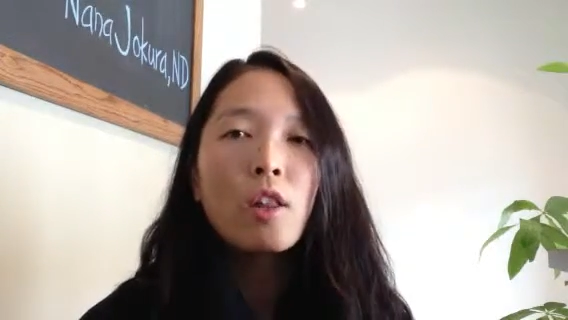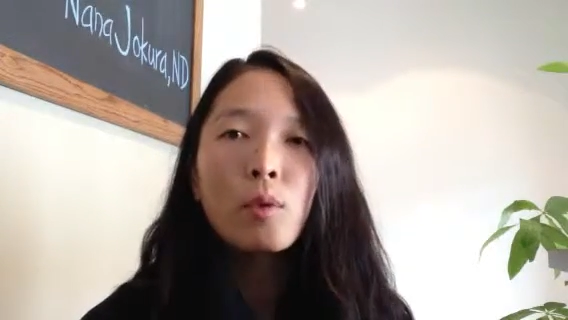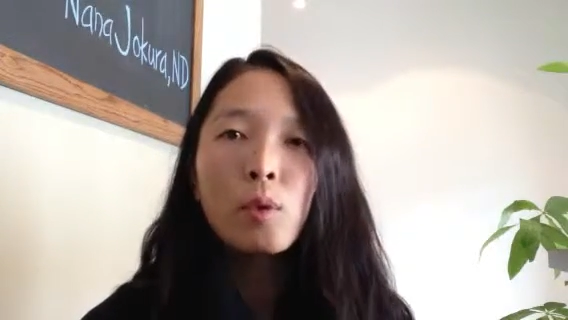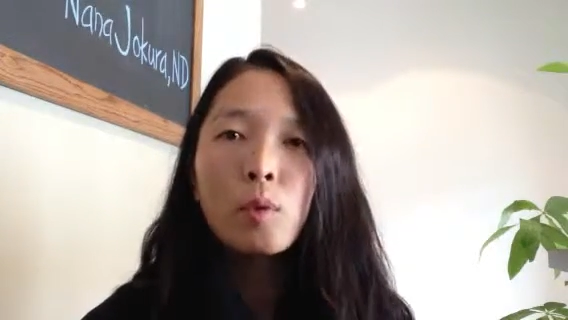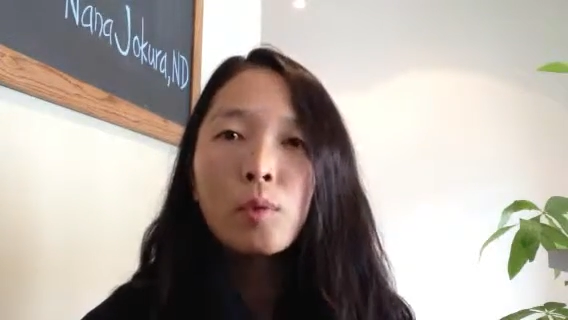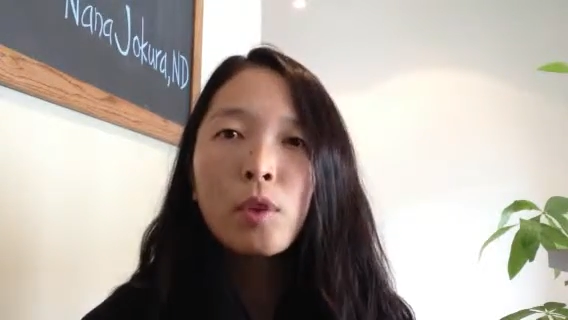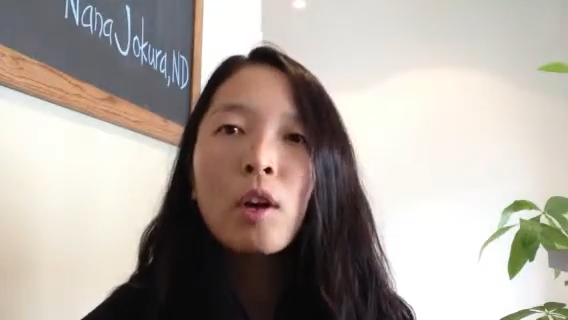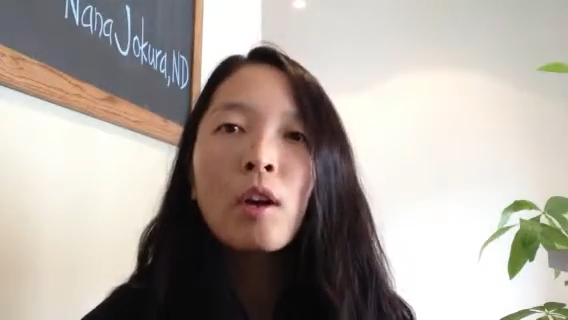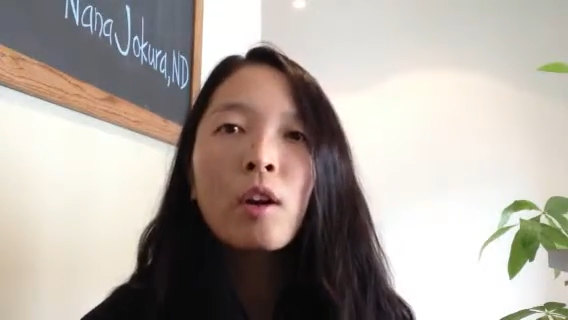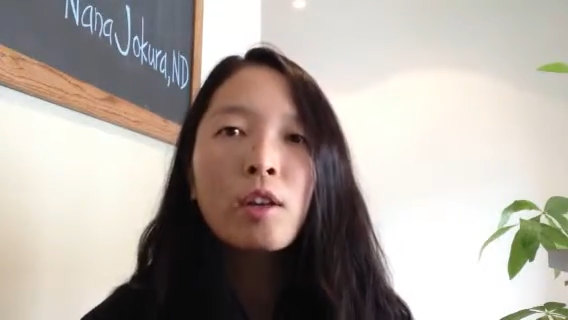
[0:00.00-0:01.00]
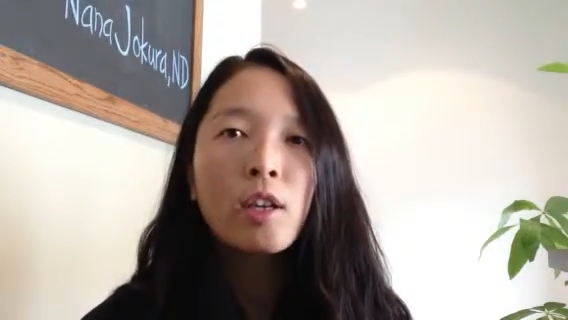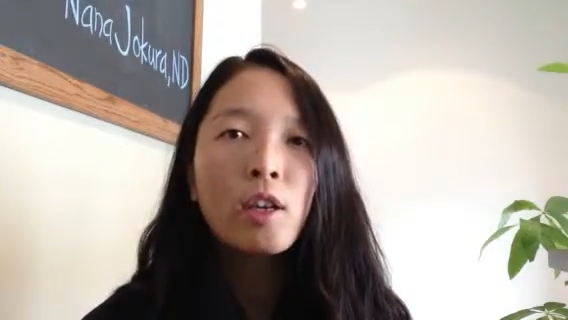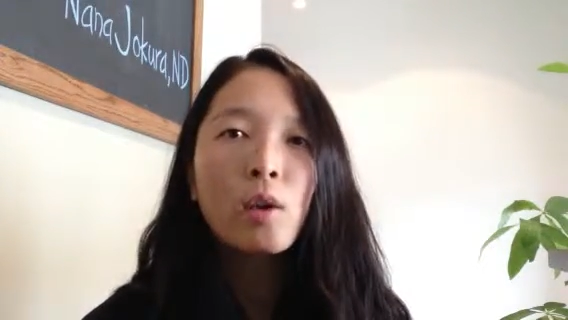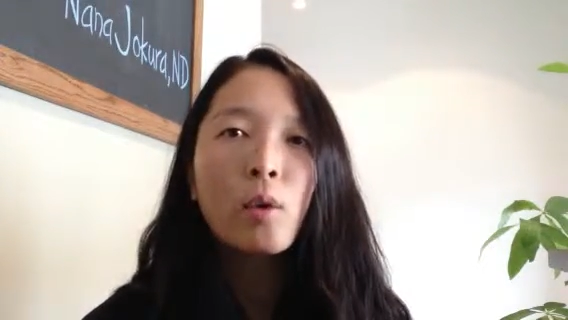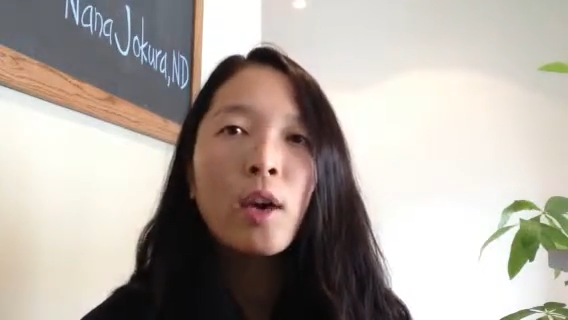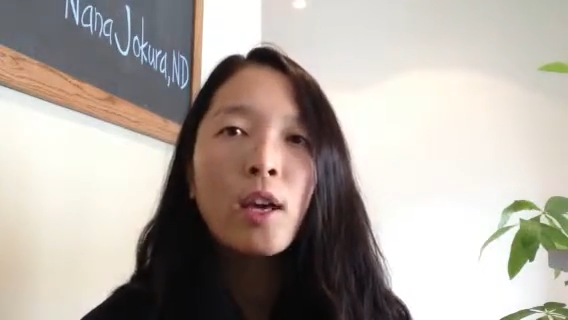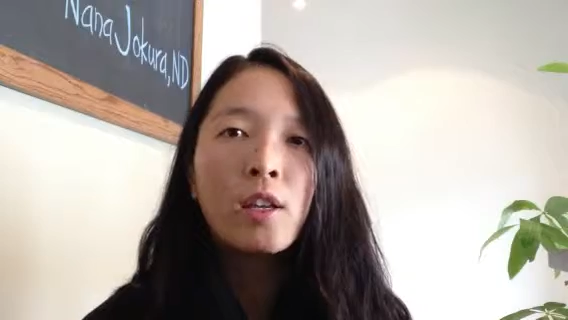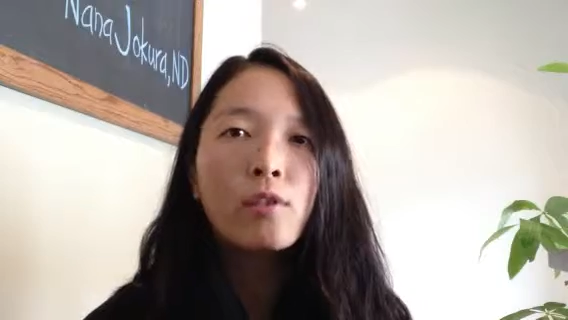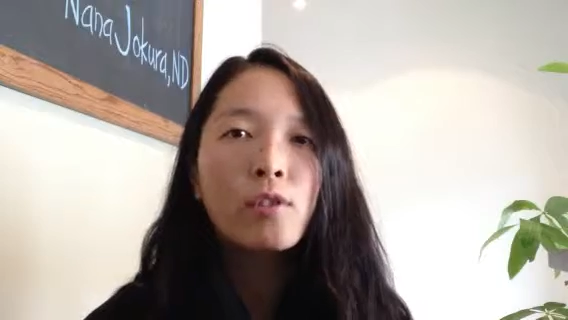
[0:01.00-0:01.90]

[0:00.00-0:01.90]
room dark and quiet.